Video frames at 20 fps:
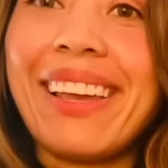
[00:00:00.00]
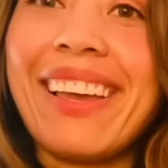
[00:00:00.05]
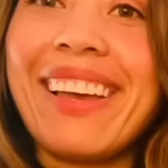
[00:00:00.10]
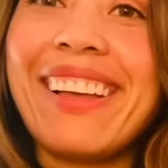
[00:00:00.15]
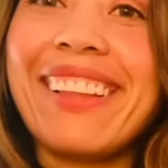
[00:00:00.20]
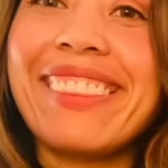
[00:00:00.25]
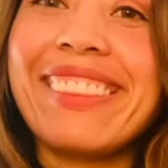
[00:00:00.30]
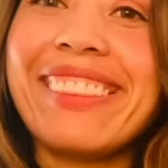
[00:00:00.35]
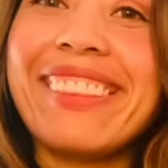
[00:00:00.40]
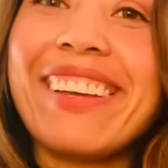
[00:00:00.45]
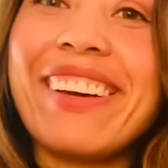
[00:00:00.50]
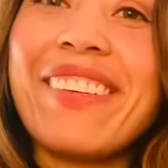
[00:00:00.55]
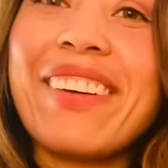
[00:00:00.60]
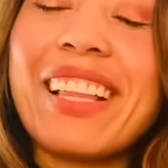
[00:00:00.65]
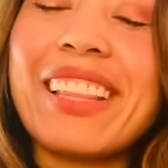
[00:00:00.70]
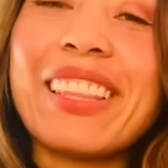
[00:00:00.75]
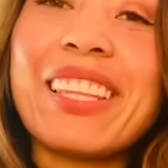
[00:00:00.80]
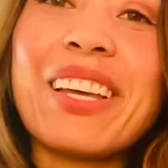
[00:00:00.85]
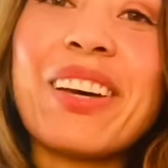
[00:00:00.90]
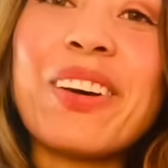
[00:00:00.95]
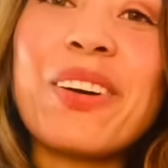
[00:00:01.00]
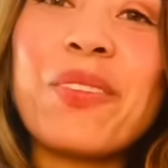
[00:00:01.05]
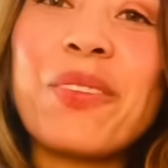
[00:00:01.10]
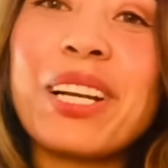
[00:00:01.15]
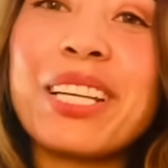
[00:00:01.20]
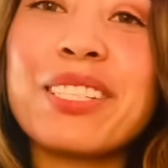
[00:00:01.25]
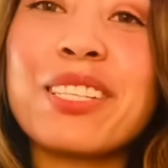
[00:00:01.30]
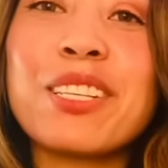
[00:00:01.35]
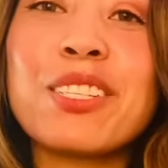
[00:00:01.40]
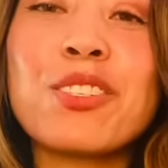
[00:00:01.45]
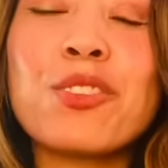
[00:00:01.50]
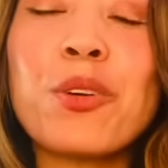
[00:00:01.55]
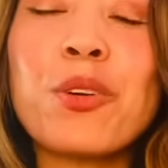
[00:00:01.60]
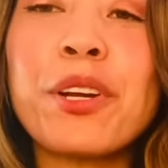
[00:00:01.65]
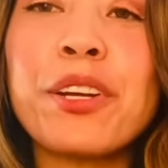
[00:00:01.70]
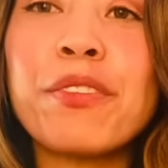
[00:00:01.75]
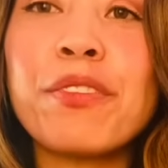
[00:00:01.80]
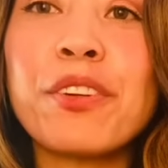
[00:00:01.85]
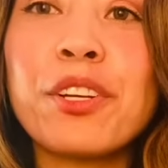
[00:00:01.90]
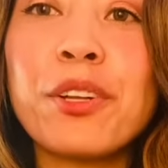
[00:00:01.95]
Hello, hello. What is the
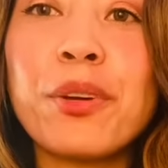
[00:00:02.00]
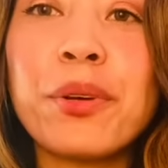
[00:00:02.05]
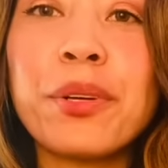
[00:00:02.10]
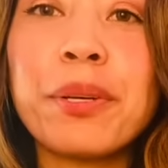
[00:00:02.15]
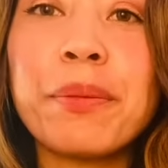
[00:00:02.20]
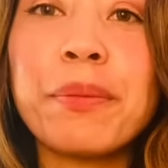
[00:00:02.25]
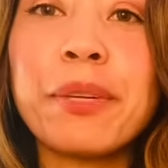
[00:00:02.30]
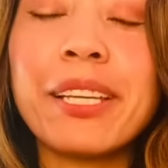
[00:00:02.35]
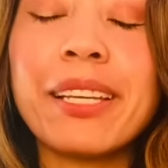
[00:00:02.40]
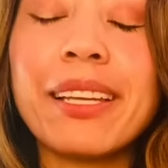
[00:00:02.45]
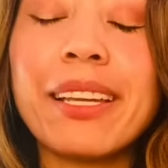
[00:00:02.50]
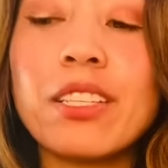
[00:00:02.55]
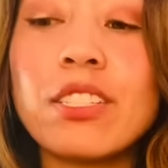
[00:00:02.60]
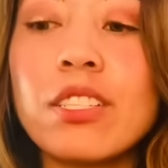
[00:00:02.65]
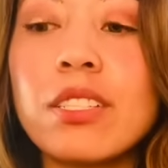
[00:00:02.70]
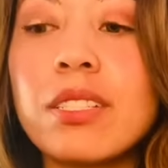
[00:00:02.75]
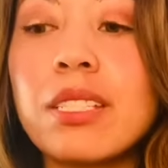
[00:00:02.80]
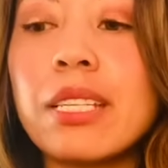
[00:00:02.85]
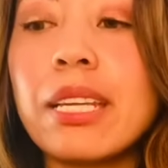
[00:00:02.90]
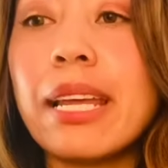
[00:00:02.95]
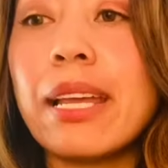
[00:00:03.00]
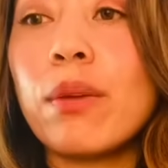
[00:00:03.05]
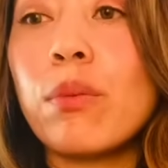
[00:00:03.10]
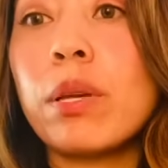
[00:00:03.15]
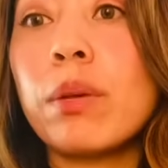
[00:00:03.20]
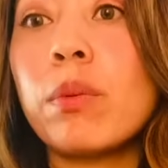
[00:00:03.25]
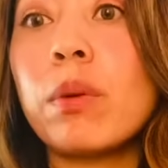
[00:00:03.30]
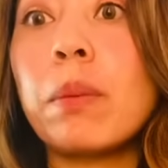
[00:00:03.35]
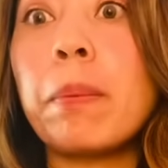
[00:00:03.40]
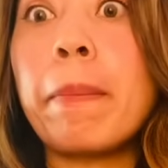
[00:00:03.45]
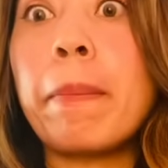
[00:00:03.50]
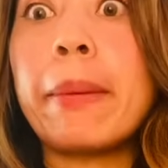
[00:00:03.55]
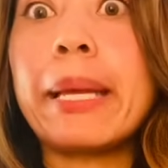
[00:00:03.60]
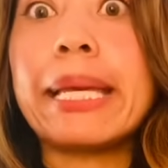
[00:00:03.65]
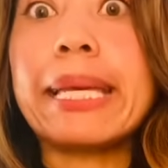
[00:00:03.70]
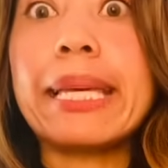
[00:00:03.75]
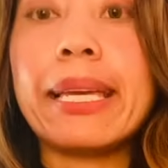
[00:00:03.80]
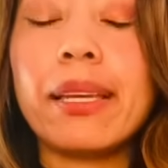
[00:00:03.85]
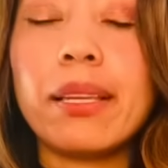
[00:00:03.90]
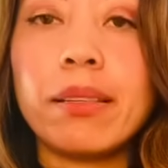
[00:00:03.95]
story for no communication today? We will
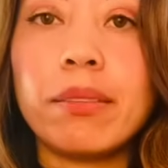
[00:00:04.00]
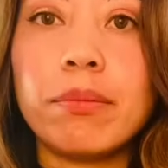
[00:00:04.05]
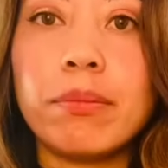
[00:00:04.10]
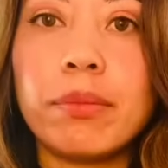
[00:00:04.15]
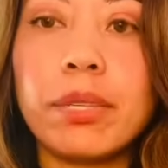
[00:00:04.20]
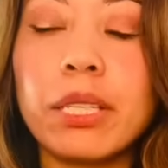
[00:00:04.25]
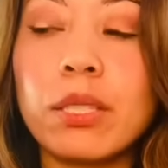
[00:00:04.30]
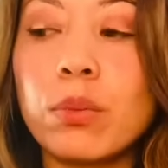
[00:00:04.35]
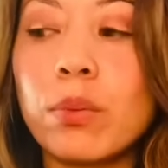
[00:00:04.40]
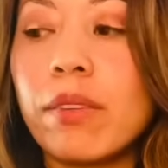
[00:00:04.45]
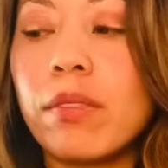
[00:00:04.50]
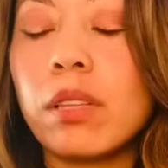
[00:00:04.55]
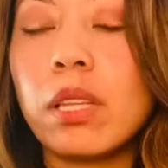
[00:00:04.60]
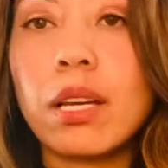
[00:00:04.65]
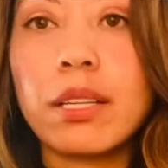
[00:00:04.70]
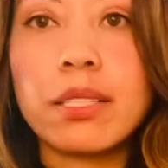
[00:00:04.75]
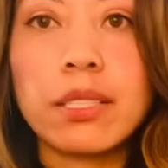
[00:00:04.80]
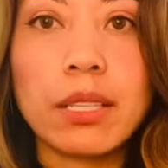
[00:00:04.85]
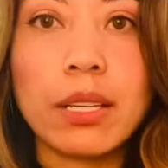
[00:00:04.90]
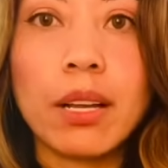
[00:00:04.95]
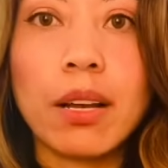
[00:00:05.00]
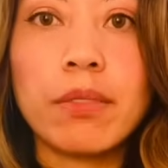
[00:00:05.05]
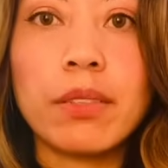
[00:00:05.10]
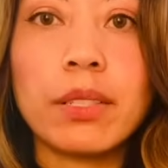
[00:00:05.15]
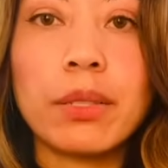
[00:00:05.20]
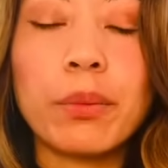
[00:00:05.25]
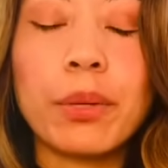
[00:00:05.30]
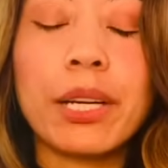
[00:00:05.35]
begin because we have a lot to cover.